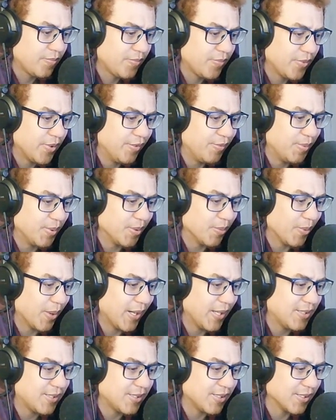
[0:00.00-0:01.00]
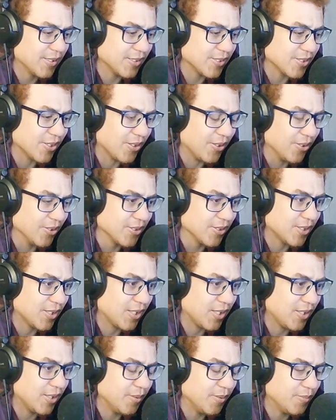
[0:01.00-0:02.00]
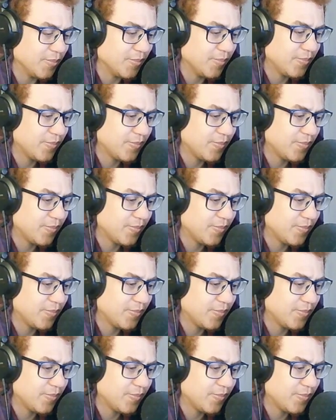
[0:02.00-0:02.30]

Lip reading: You've been waiting this whole time.